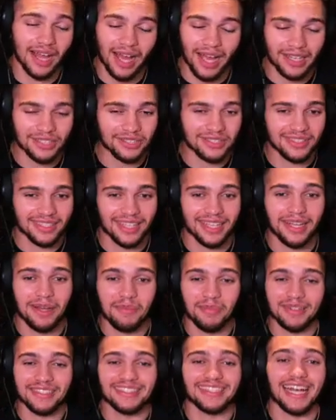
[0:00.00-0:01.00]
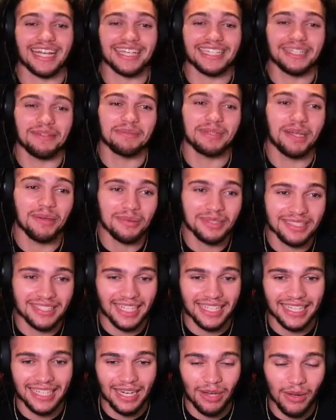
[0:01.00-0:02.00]
I should say, but it's not gonna be able to
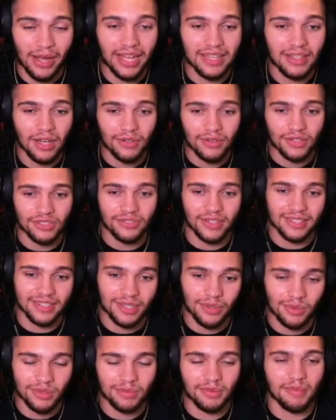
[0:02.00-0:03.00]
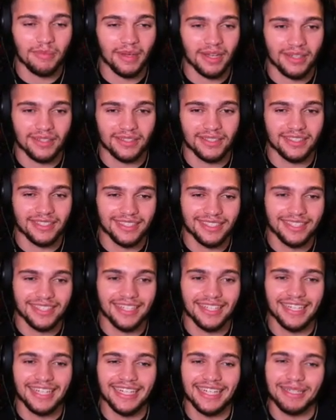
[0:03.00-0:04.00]
take it out. Headlong Rush right there would have been better.
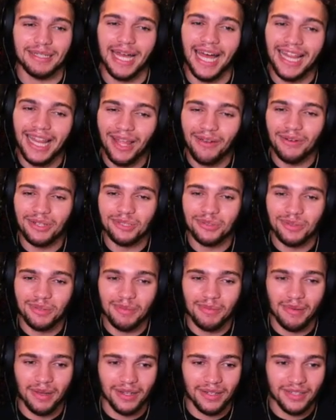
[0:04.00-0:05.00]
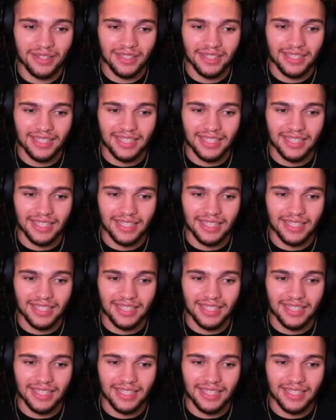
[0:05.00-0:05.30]
Headlong Rush would have been better.